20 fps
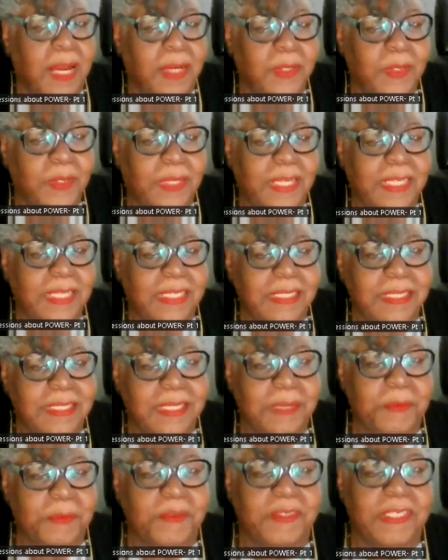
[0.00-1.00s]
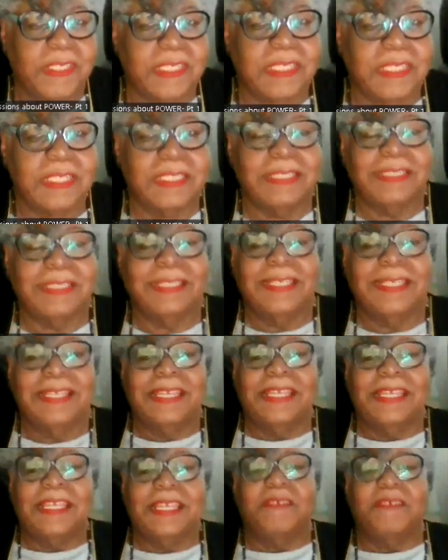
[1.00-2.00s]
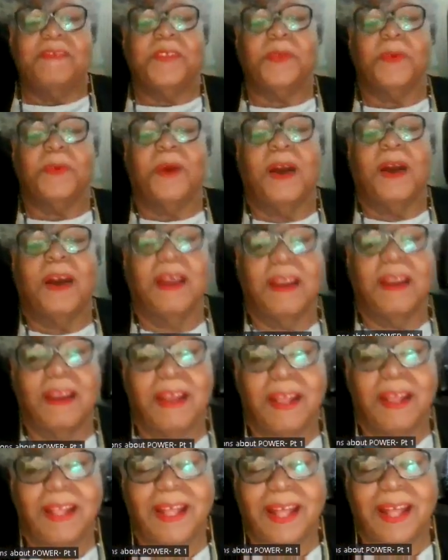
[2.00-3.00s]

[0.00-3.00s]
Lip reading: Are you liking some of this? If you are,